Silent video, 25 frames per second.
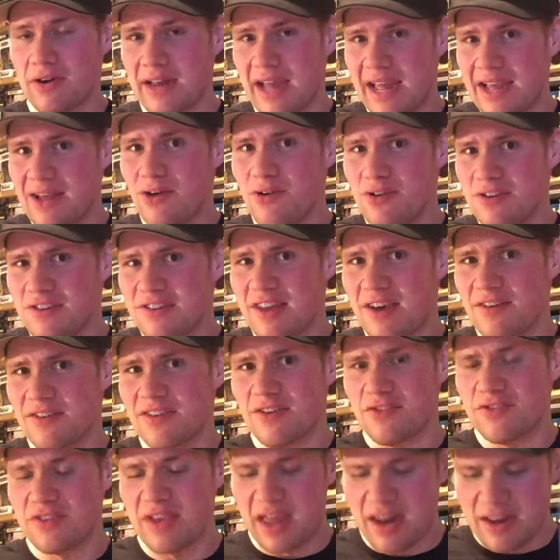and I always like
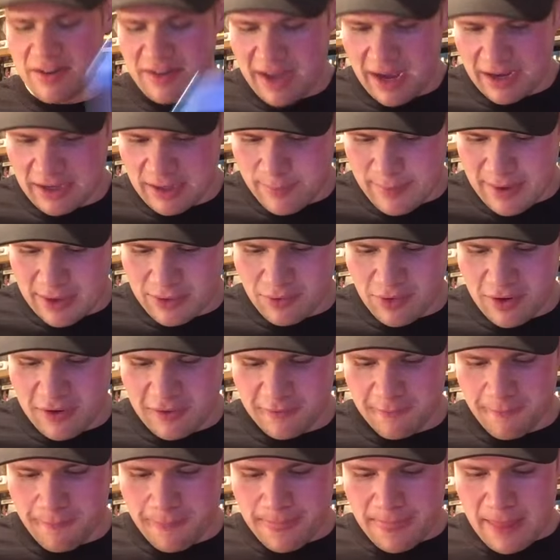those kind of documentaries.